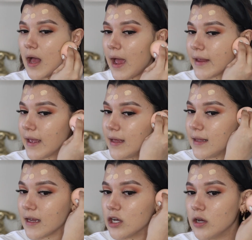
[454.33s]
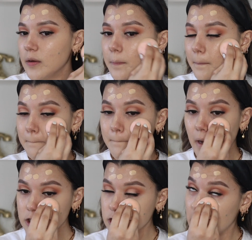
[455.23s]
I get like a
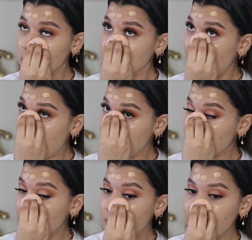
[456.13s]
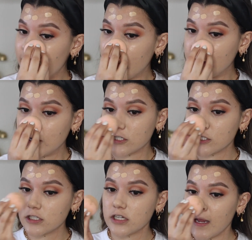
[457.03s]
much lighter
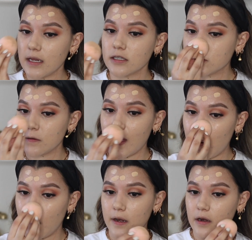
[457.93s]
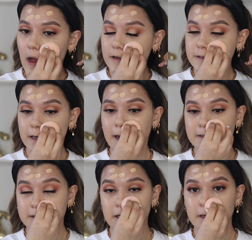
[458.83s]
foundation shade so that when it
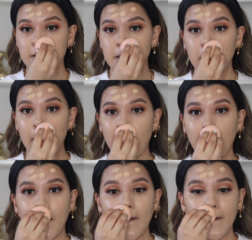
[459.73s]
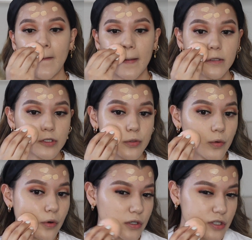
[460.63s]
oxidizes, it doesn't look too
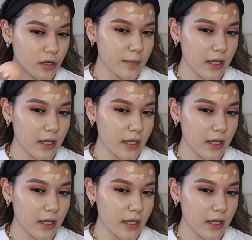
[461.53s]
orange on